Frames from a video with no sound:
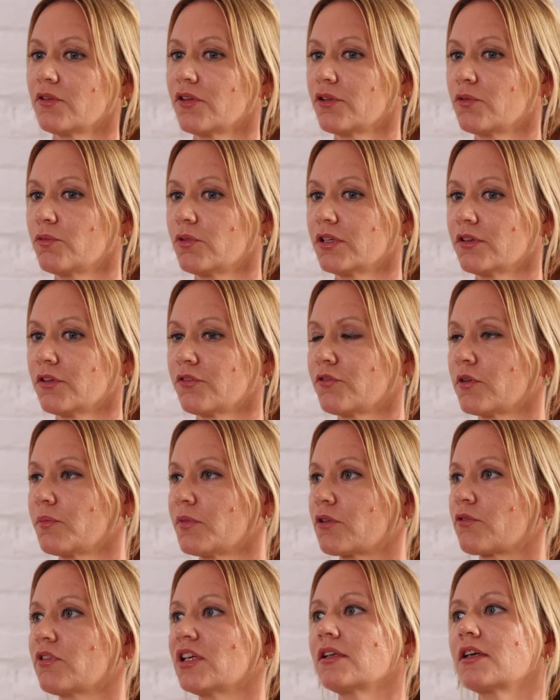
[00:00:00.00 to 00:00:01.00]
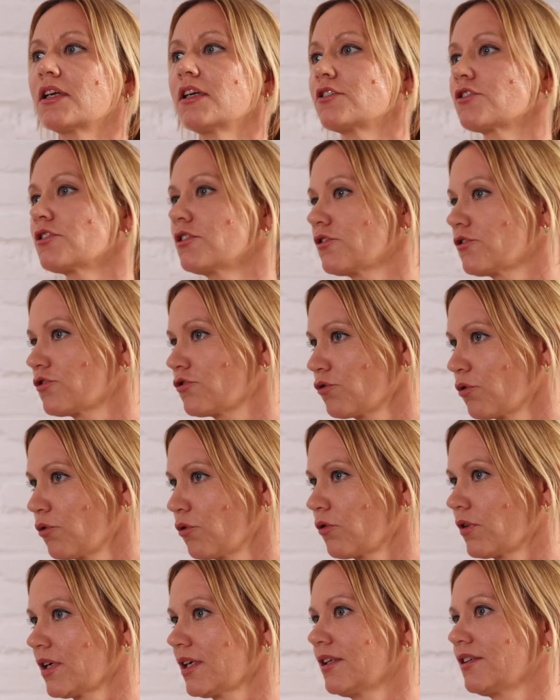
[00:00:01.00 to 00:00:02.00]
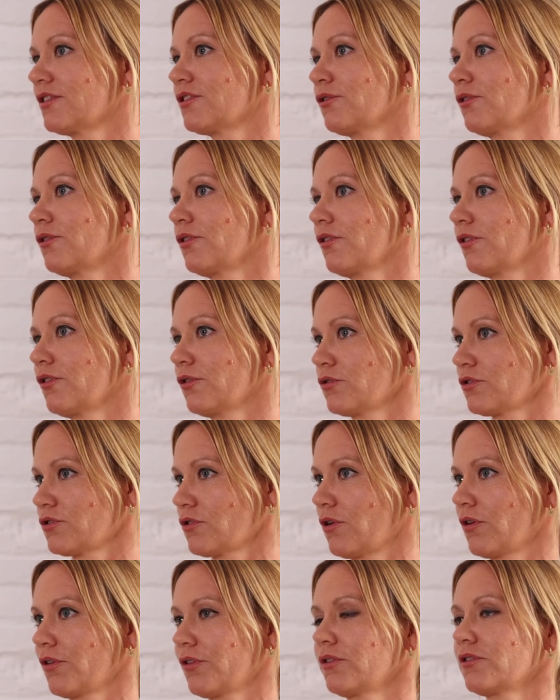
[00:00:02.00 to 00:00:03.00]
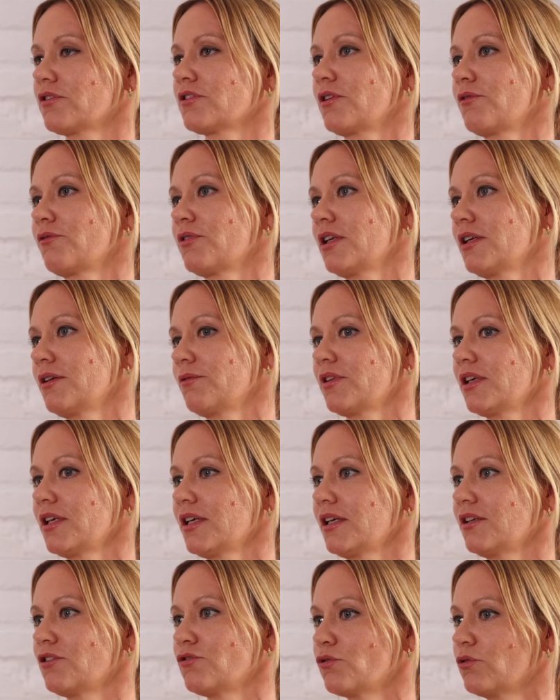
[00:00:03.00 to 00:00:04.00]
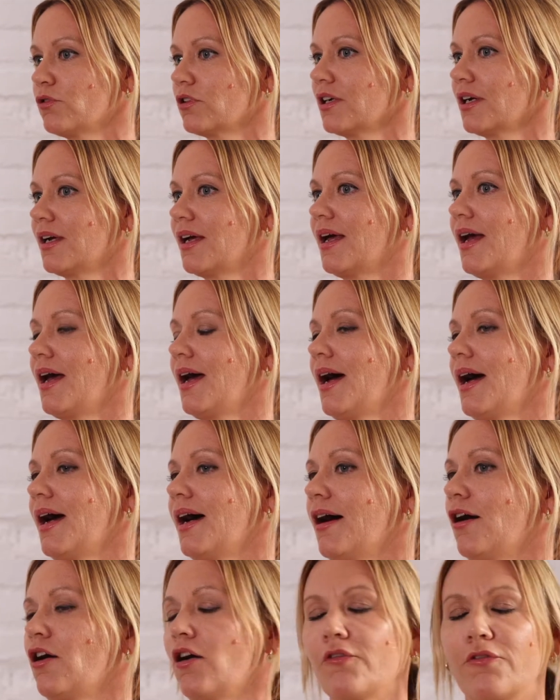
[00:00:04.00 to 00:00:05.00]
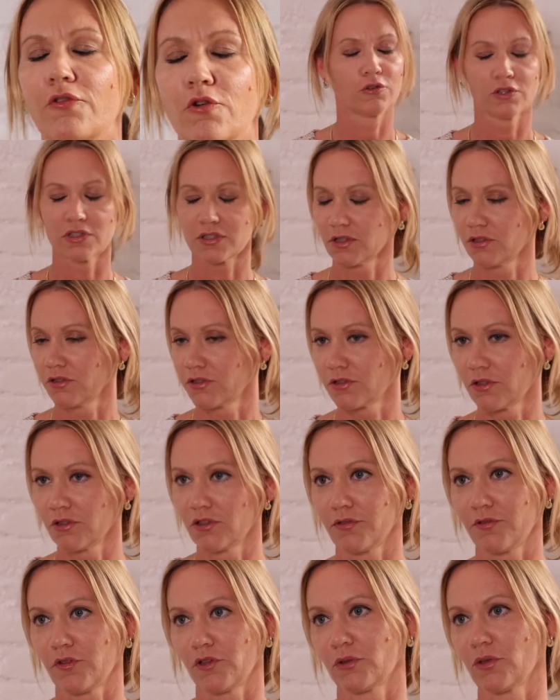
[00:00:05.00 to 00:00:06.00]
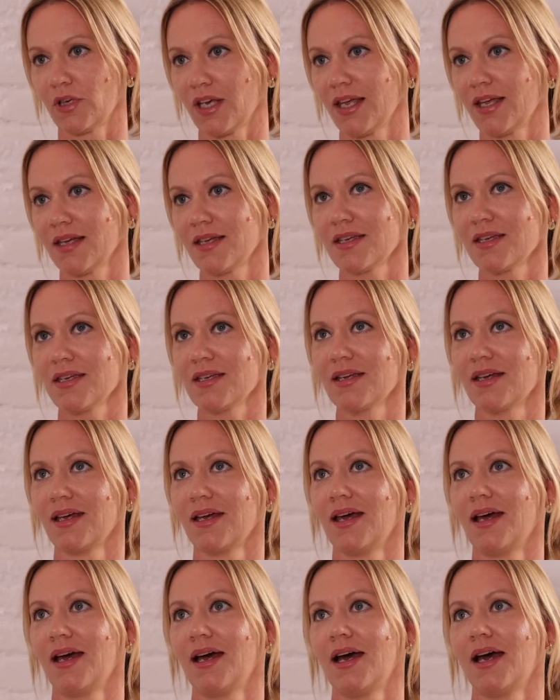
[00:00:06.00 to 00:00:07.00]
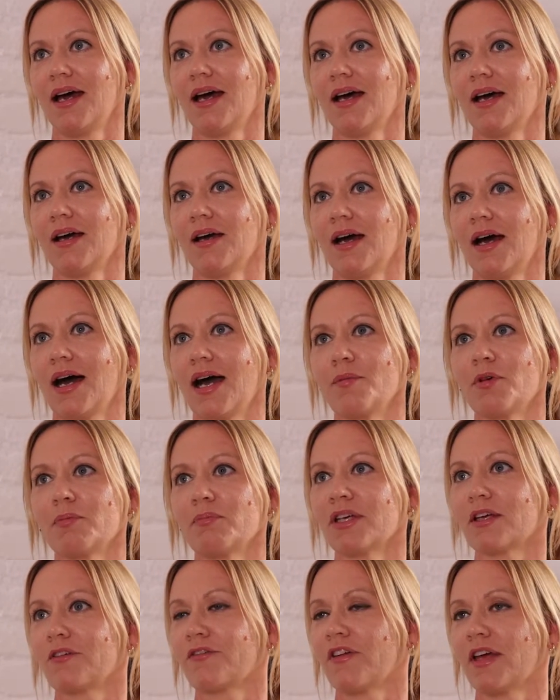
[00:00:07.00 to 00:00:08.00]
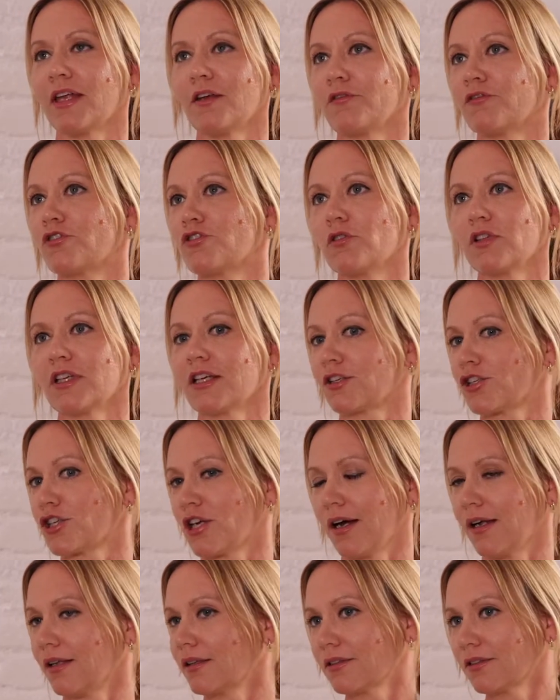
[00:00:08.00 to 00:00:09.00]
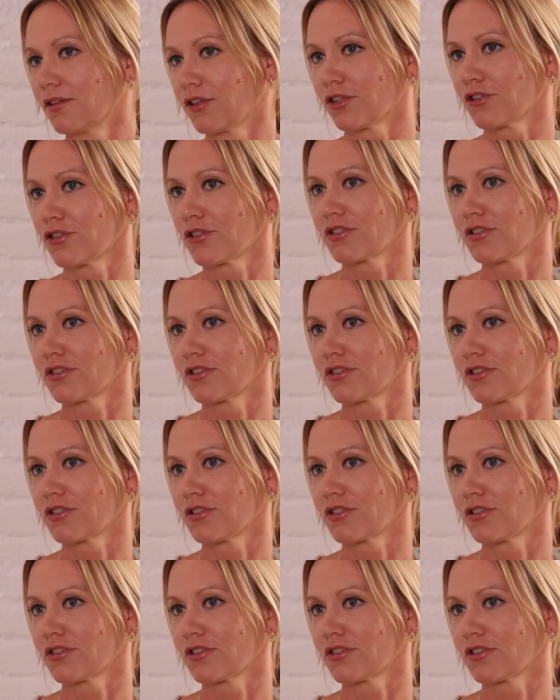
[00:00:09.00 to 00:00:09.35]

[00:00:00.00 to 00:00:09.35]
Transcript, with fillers: or the ones from the Green Kitchen Stories, or those authors I really, really adore. Uh, of course, I also love Ottolenghi. Uh, I'm a big fan of Julia Child, not